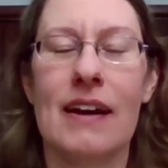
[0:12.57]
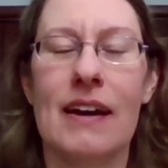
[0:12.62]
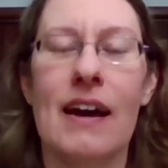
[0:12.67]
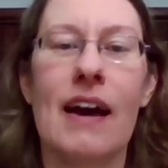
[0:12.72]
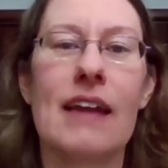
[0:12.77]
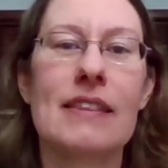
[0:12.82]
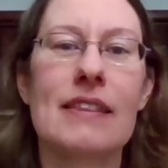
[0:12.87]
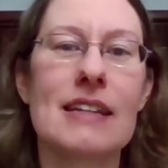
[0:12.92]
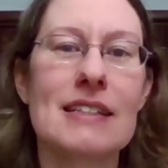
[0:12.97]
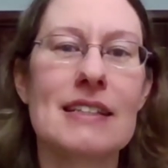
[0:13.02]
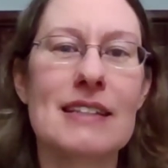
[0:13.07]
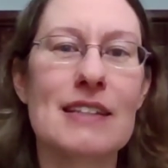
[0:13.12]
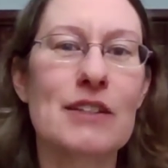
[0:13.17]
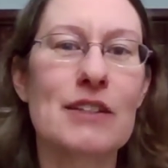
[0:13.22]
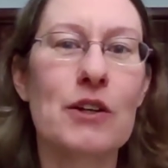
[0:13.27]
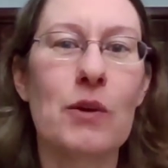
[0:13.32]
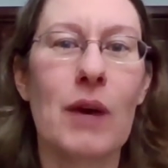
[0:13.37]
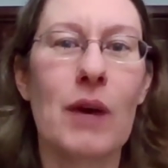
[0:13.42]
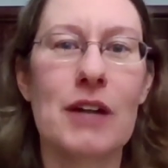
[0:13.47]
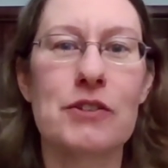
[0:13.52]
This is a
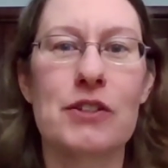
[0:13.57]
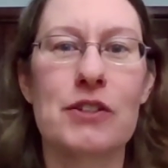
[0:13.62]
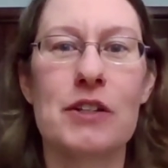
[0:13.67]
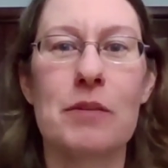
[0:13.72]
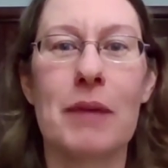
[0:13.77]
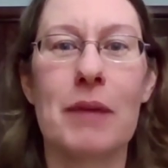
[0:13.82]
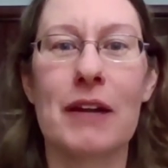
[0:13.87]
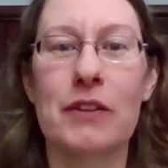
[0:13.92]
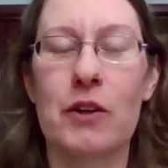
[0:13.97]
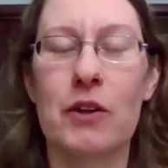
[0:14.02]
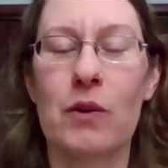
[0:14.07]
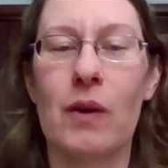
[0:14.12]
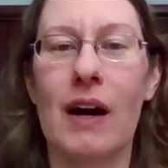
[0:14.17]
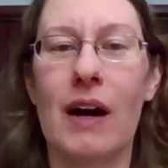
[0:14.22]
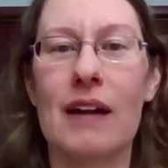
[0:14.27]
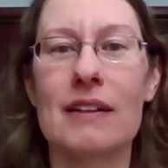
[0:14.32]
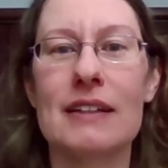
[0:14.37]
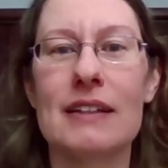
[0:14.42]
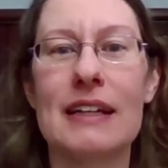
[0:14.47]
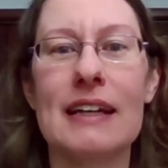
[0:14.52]
question about the
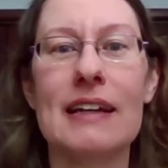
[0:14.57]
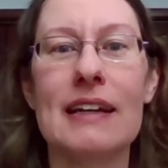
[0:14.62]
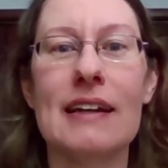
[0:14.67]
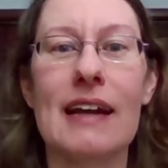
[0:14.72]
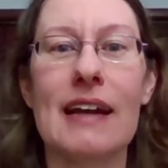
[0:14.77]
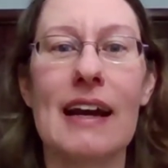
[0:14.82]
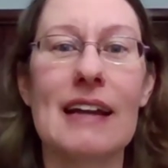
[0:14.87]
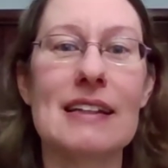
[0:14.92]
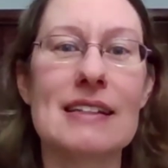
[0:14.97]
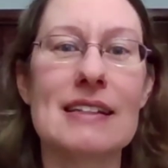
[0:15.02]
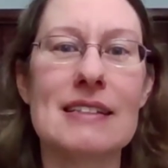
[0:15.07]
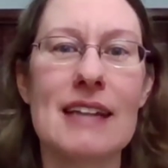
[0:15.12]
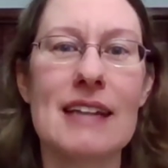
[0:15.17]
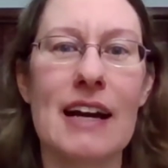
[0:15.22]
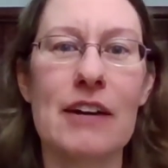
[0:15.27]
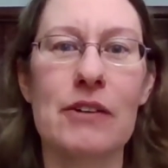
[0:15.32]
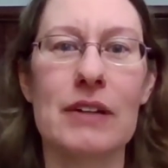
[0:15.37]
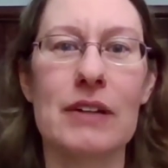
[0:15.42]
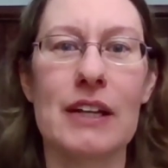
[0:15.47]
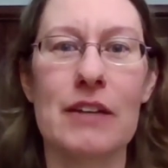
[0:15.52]
quality and
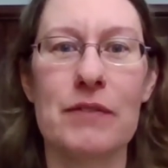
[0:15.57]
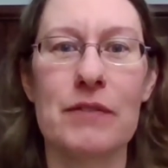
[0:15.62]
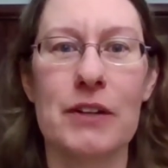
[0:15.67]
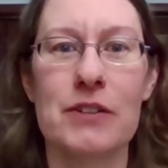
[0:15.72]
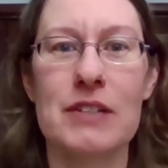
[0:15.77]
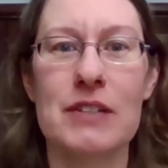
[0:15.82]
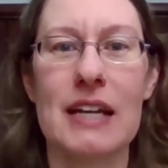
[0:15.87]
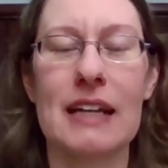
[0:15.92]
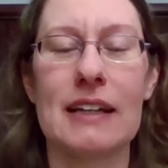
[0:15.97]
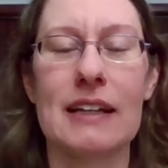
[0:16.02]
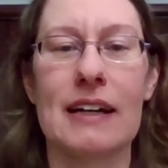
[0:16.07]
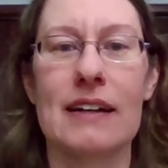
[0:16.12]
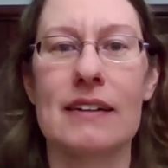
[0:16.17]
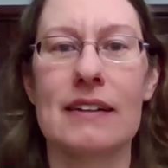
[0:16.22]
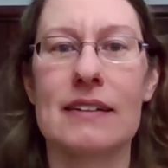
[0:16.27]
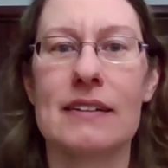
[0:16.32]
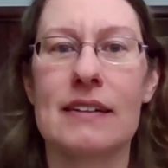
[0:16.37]
integrity of your data,